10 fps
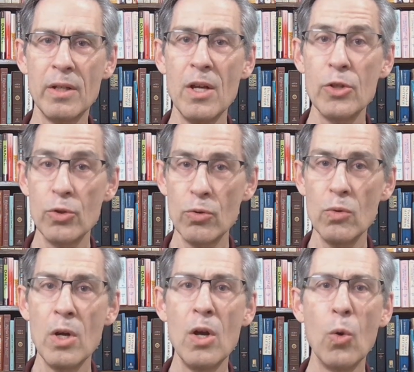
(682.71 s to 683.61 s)
True,
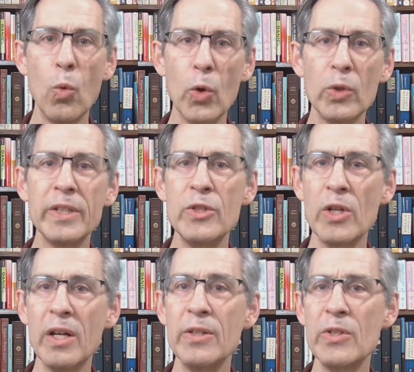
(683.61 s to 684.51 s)
world in
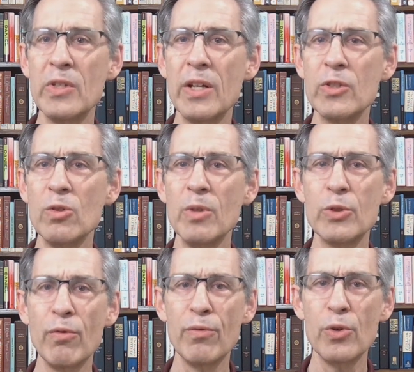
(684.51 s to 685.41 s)
John does not so much
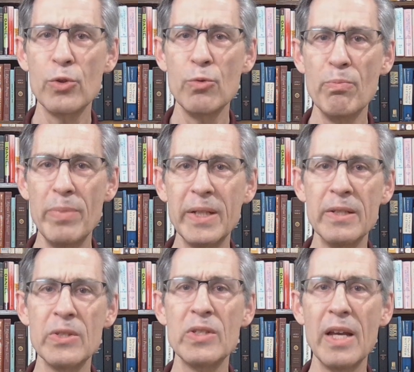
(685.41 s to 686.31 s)
refer to
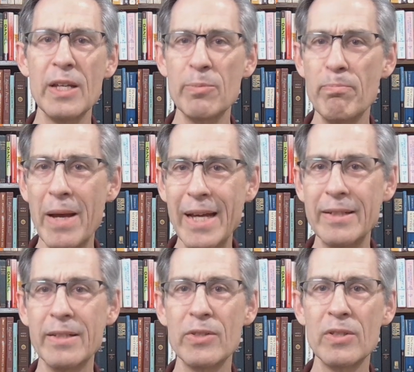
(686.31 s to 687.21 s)
bigness as
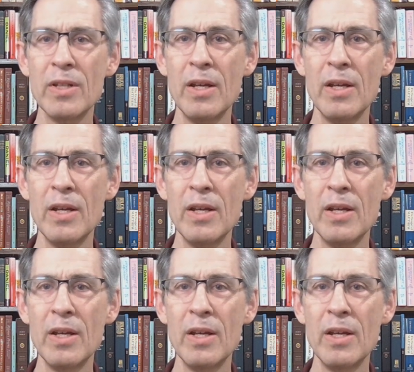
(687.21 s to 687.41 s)
badness.